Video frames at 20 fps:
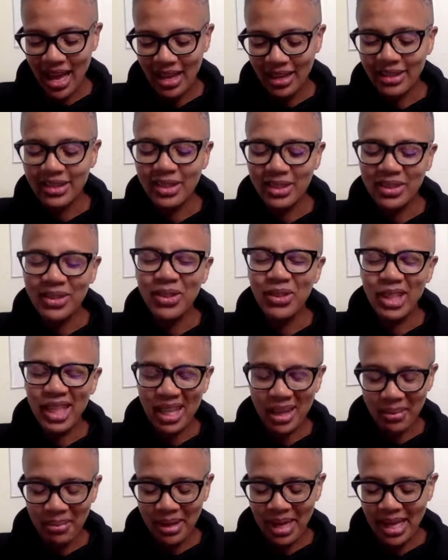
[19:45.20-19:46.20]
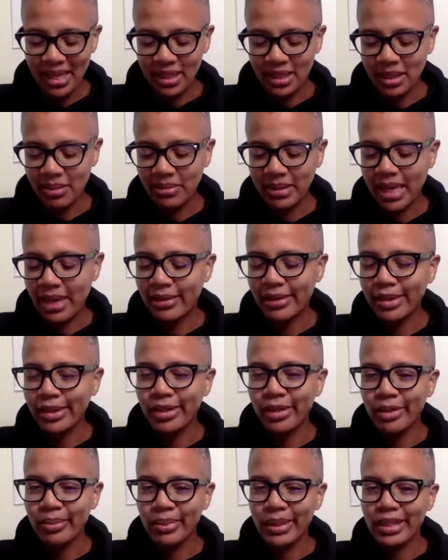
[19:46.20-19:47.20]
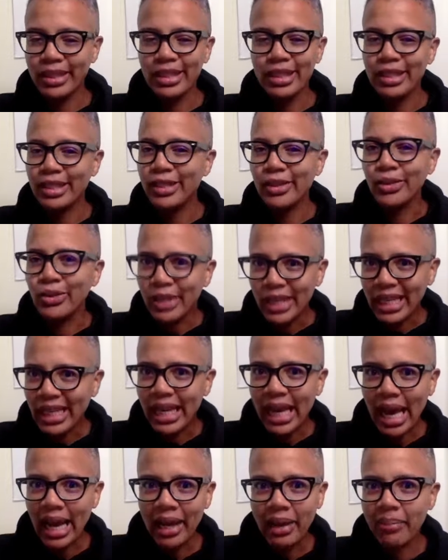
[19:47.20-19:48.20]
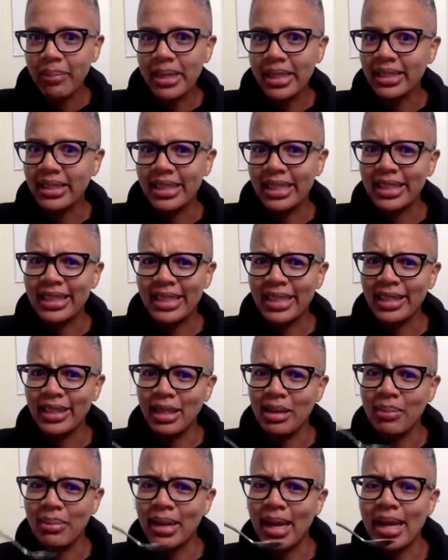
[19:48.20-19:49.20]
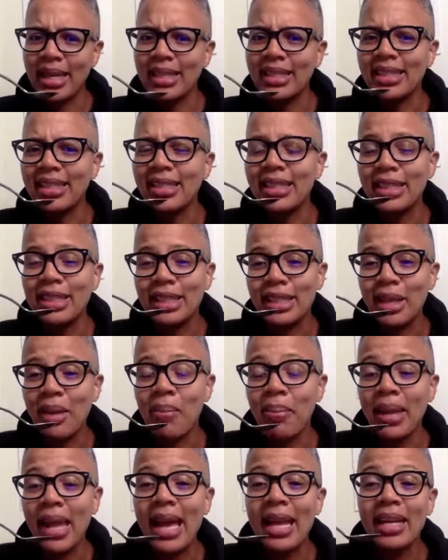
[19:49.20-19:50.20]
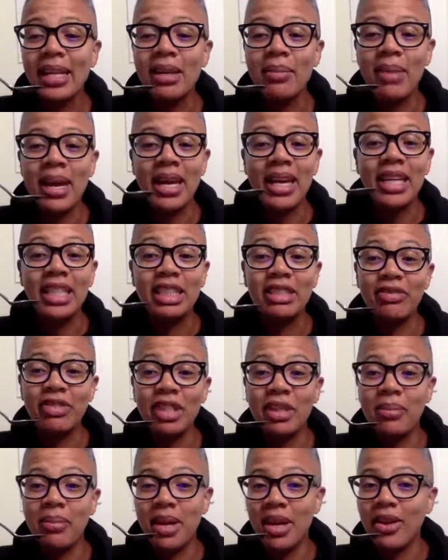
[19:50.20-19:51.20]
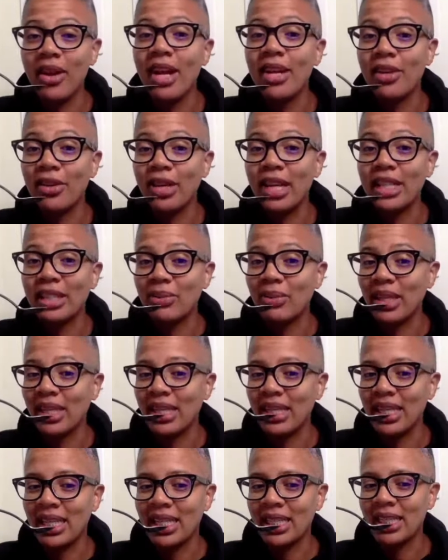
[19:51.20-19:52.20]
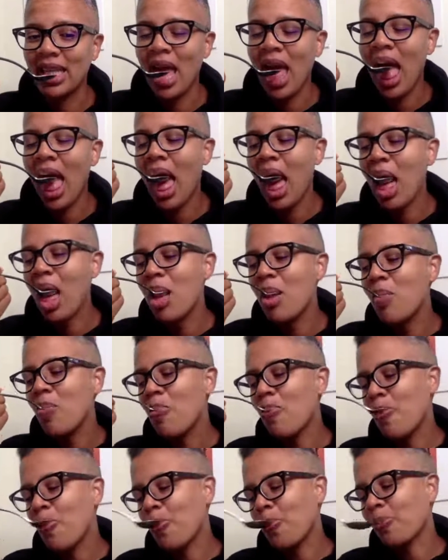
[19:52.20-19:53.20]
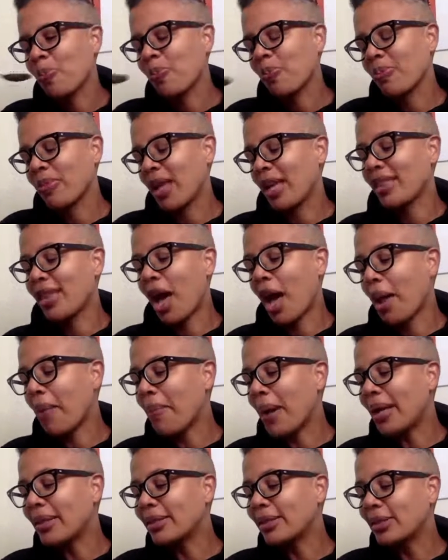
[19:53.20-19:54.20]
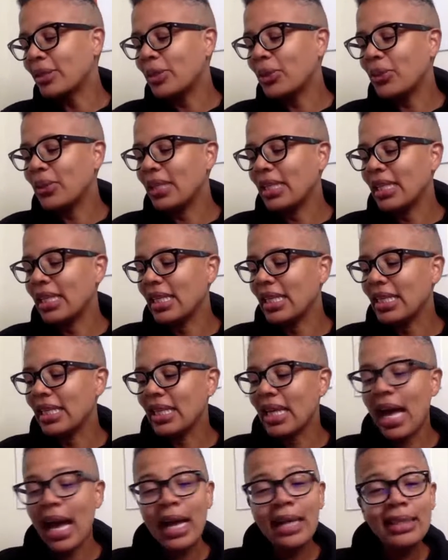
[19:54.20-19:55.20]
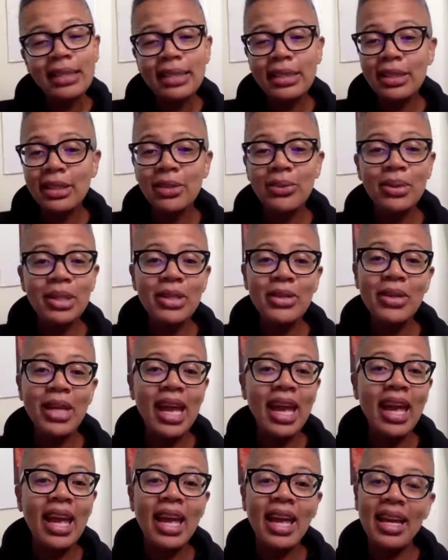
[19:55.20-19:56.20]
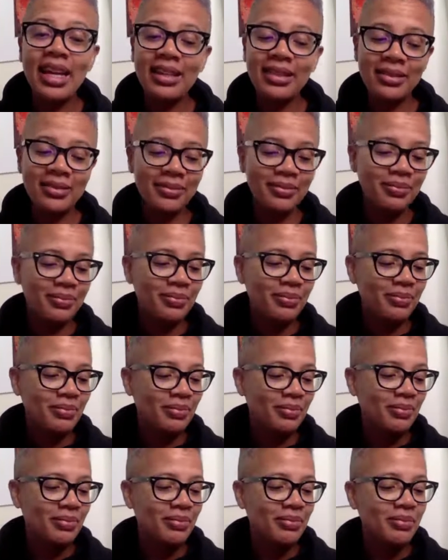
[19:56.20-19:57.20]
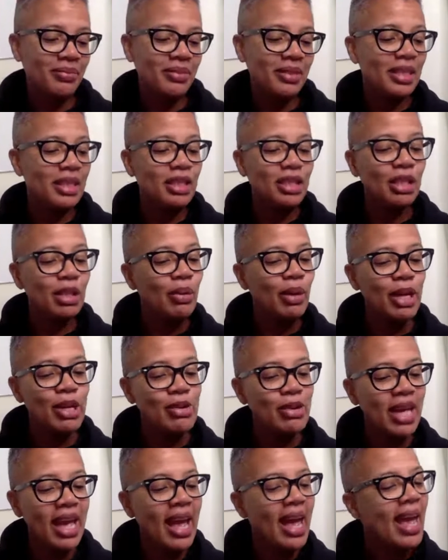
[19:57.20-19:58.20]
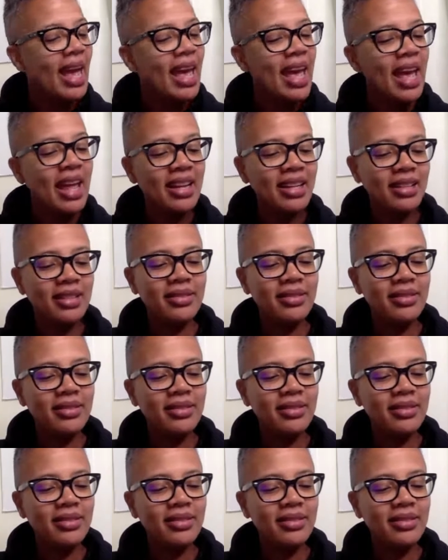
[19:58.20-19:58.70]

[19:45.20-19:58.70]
But Suli complains sometimes too, but she's doing it like a beast and still complaining. She's just complaining to make us feel better. I know that's what it is. God, about Suli. Kai, just do what you can. Just do what you can.